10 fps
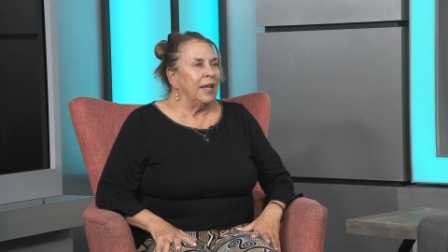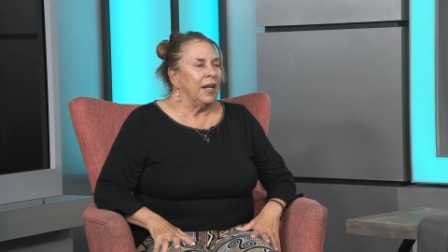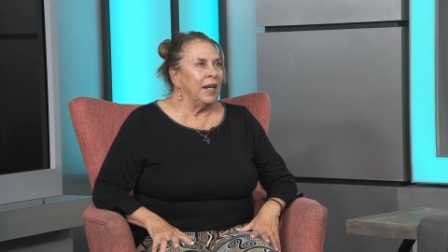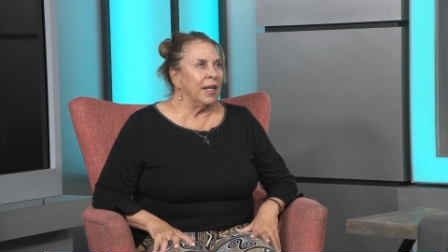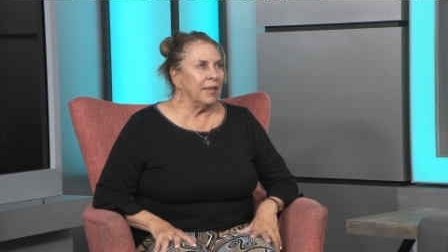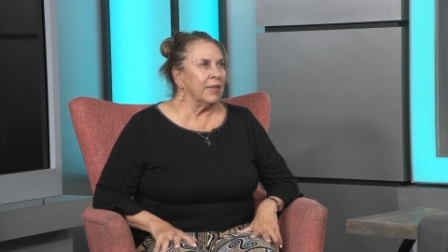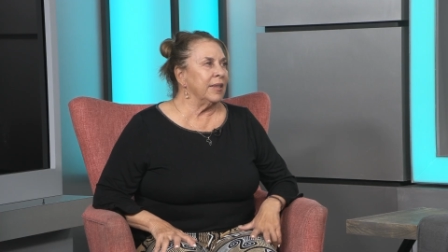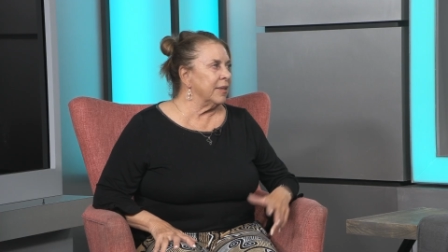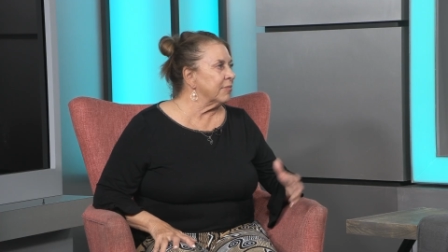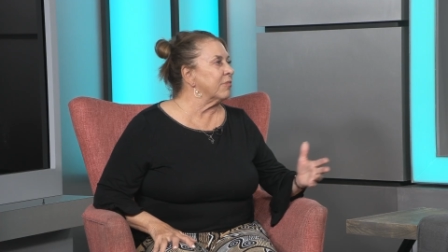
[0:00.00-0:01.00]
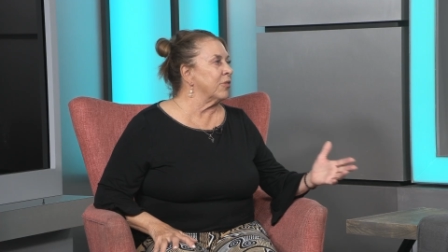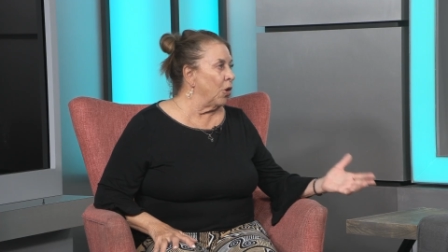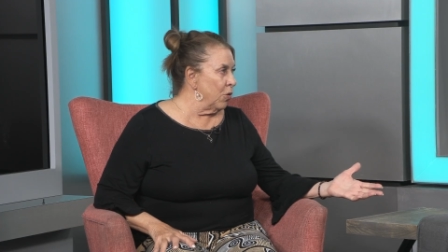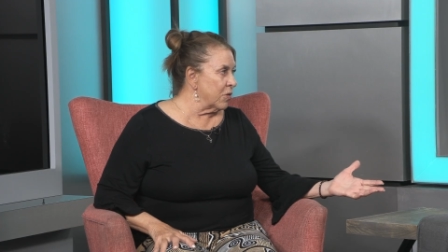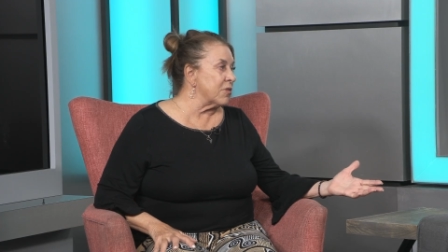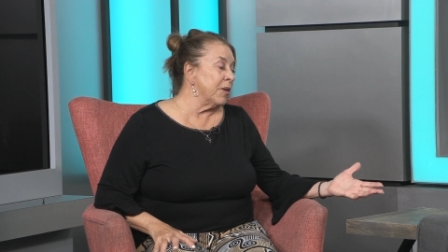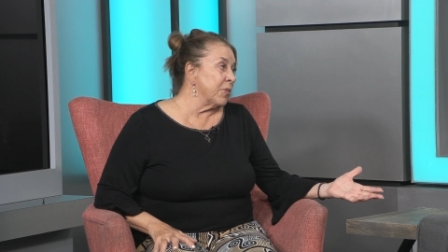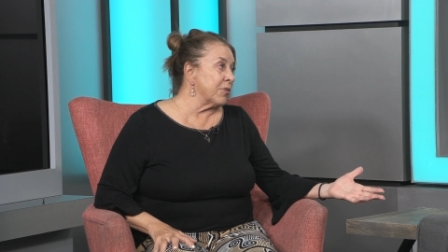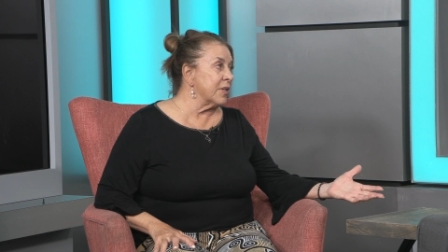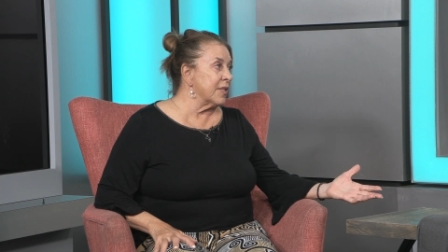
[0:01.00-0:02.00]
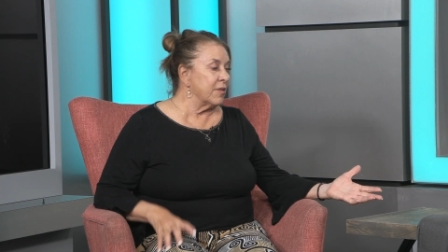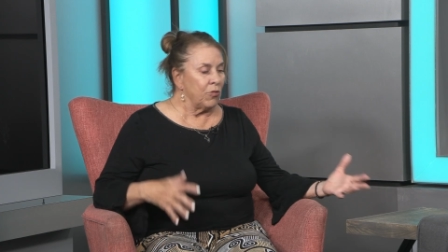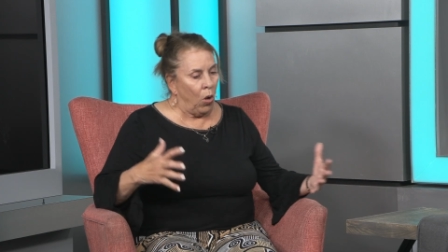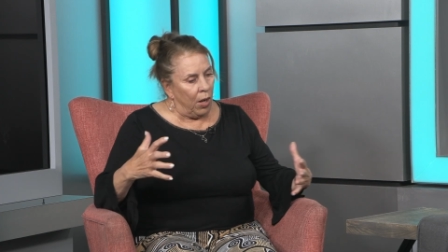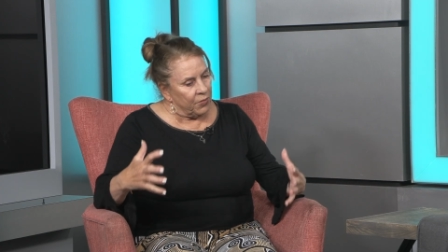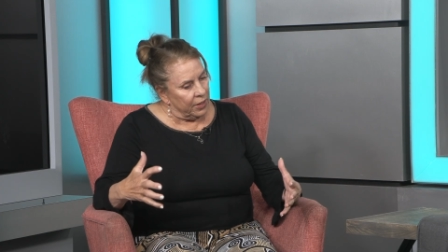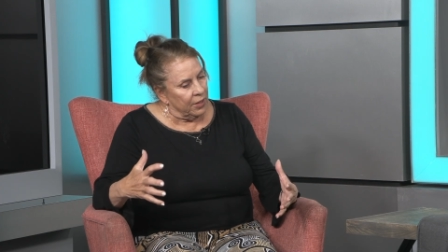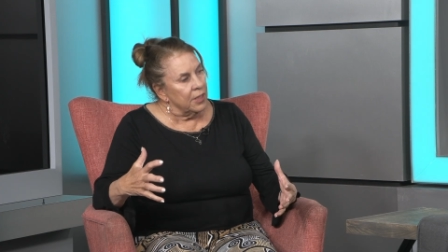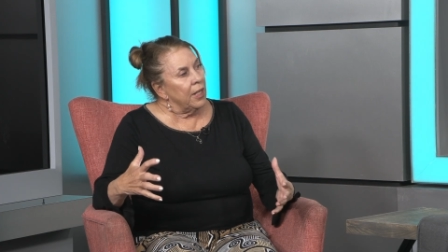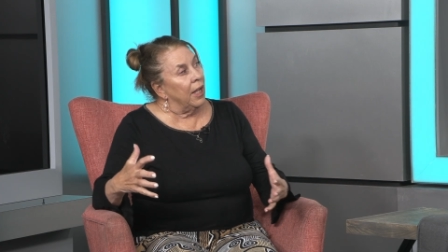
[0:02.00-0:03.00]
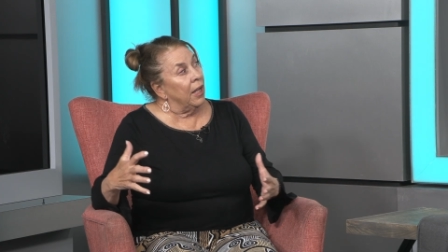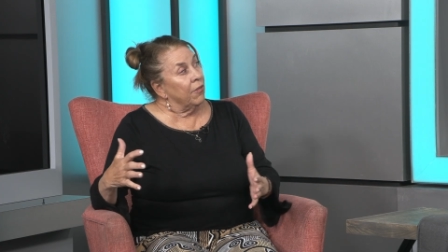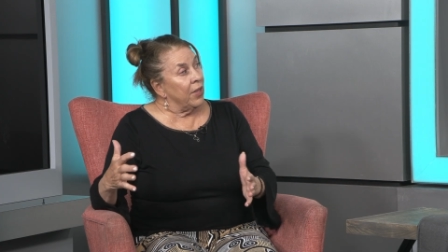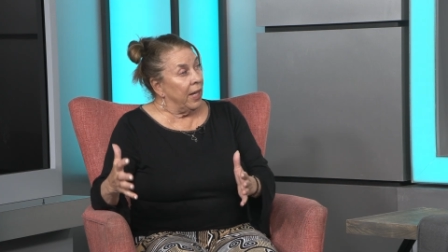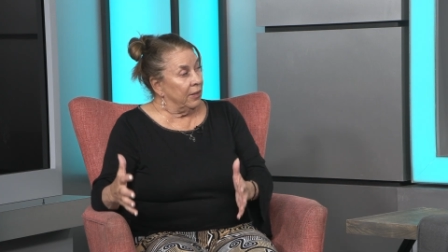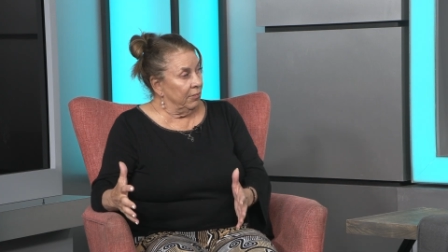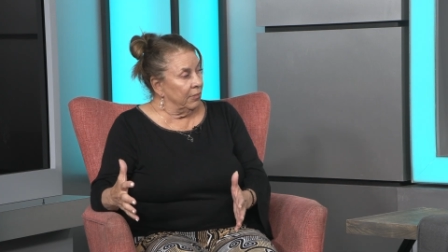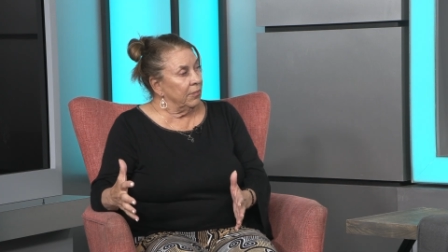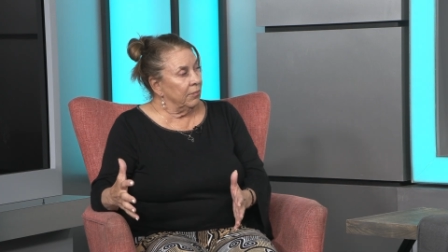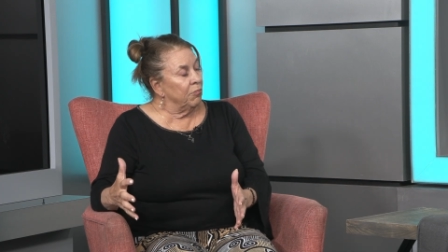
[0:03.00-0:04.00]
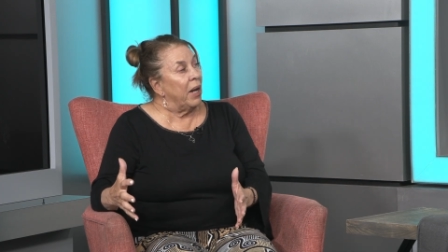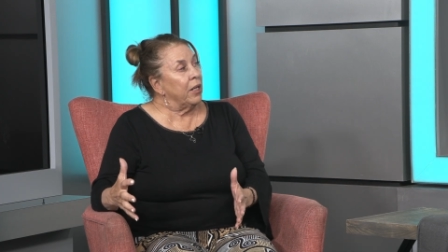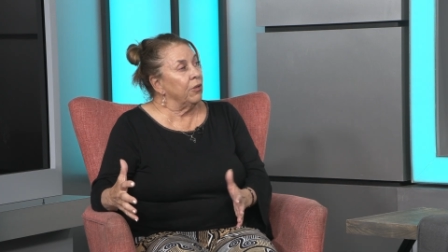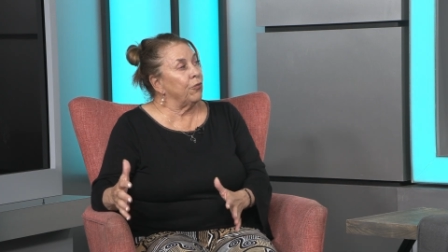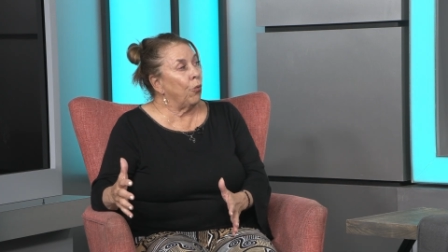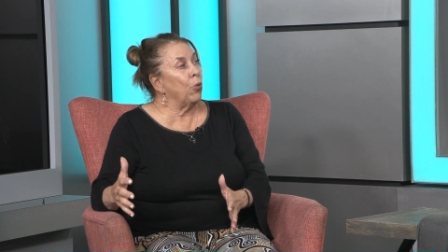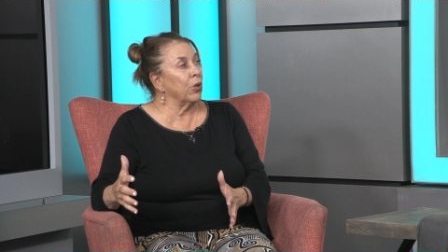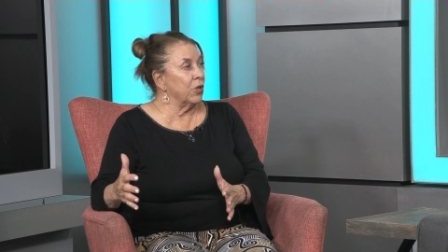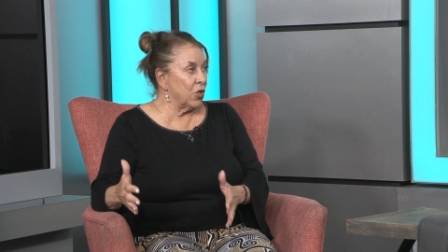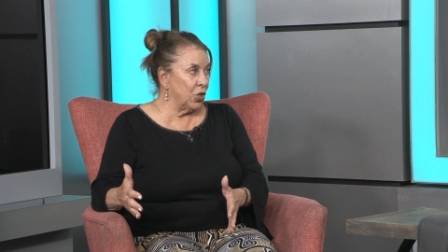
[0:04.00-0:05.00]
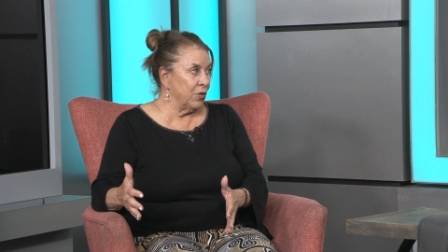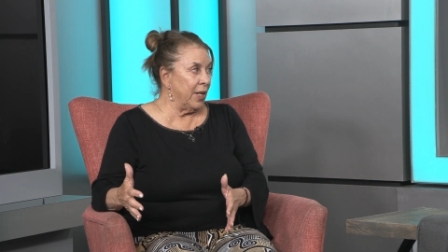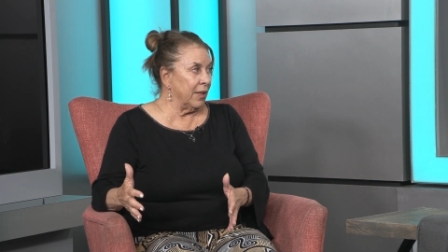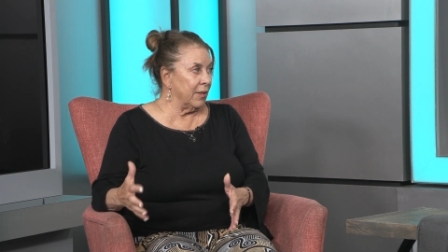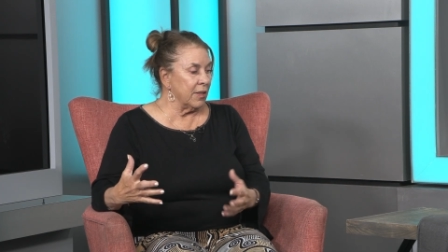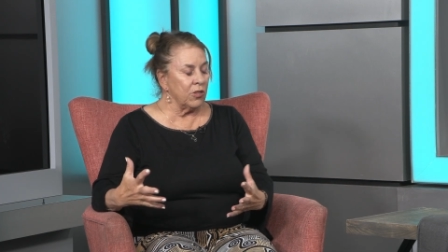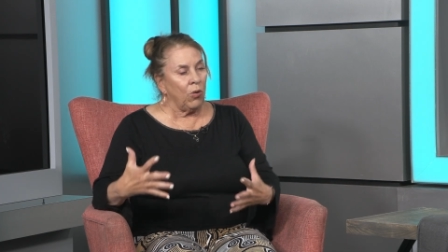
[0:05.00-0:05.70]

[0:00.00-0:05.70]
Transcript: I think those are some of the reasons you opt in to have that money for your student athletes.